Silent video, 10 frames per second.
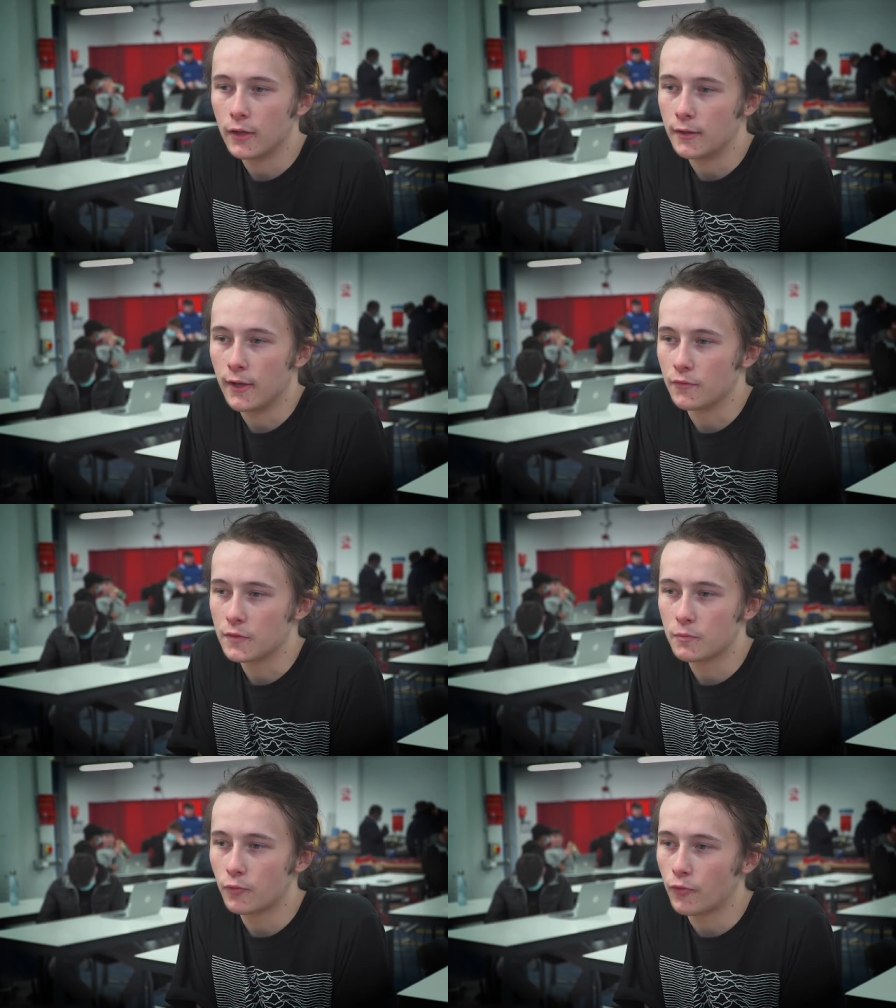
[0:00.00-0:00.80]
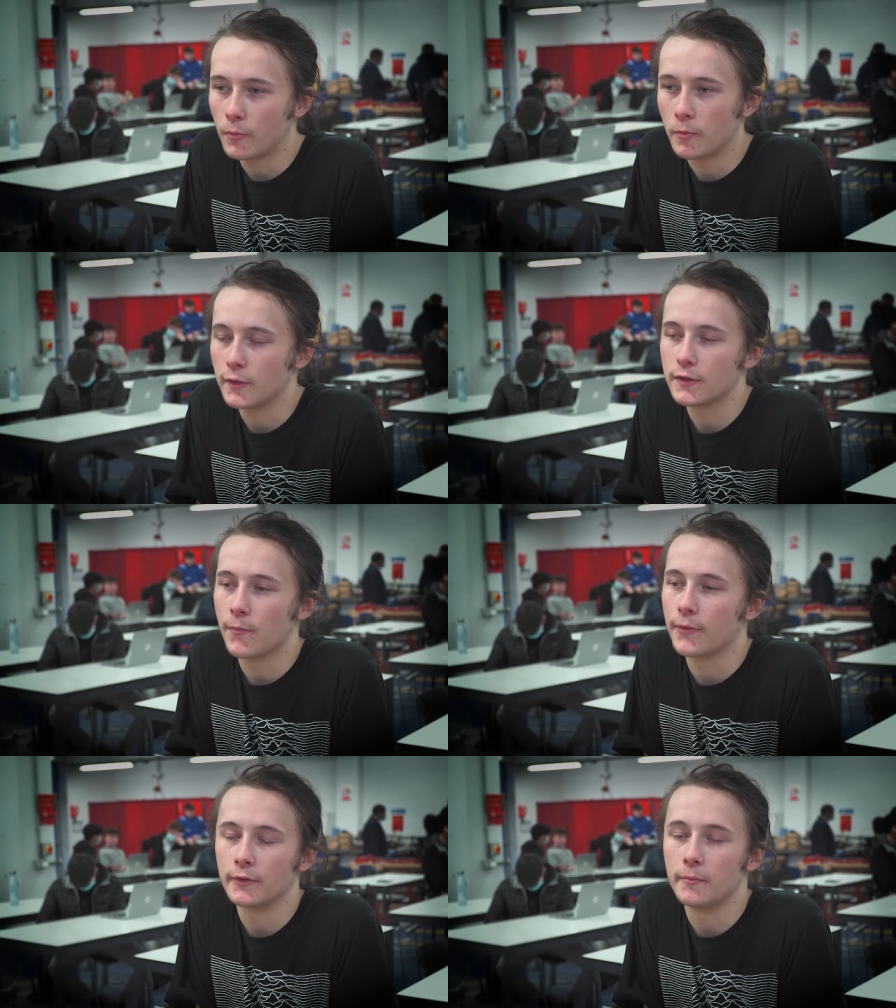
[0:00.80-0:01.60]
There's probably
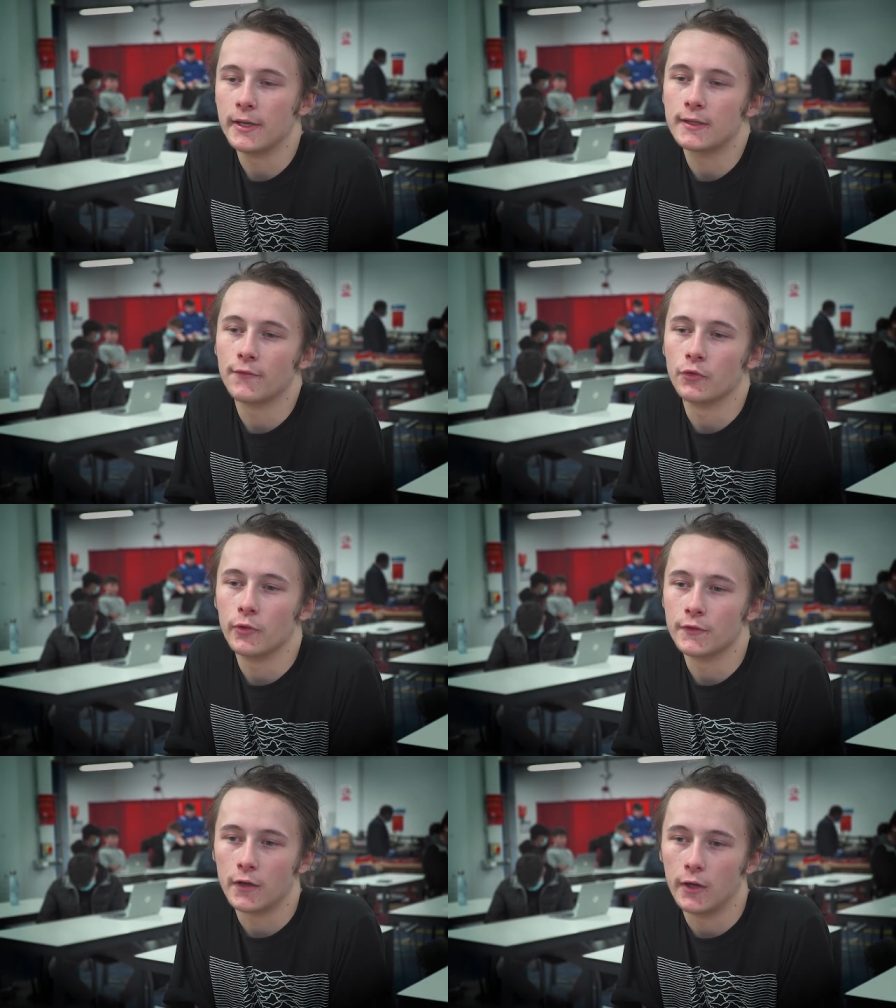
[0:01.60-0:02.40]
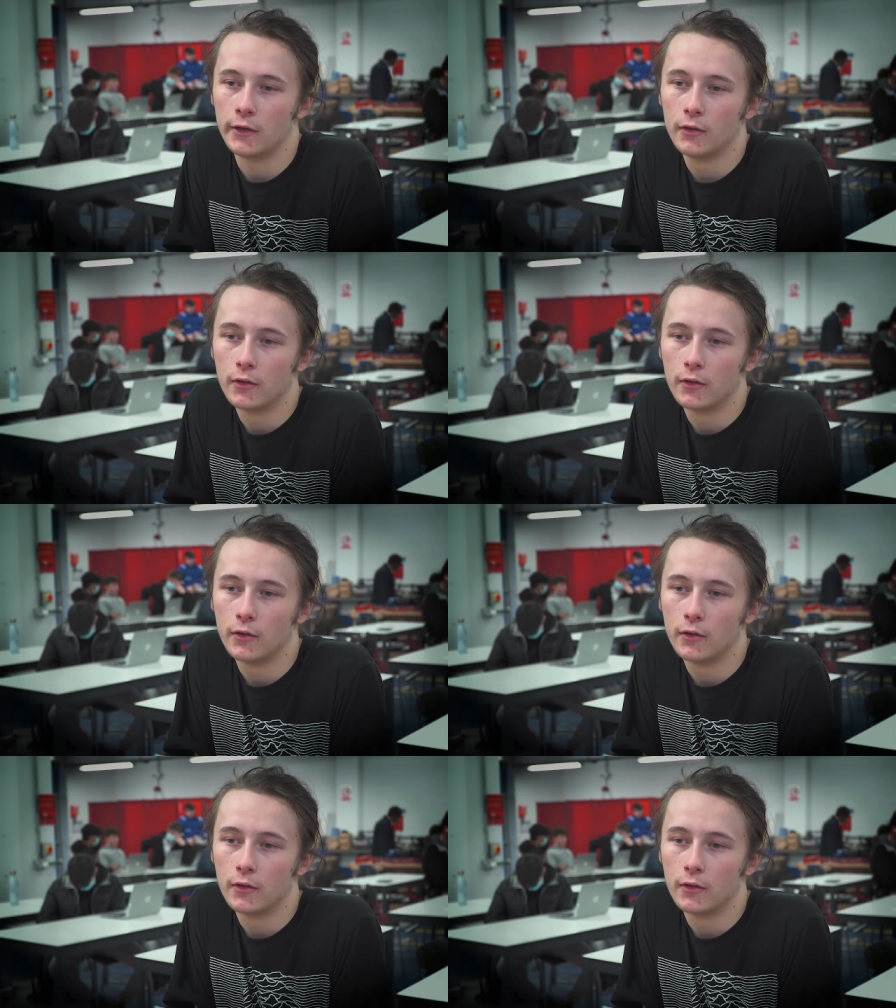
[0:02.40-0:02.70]
something that meets everyone's eye.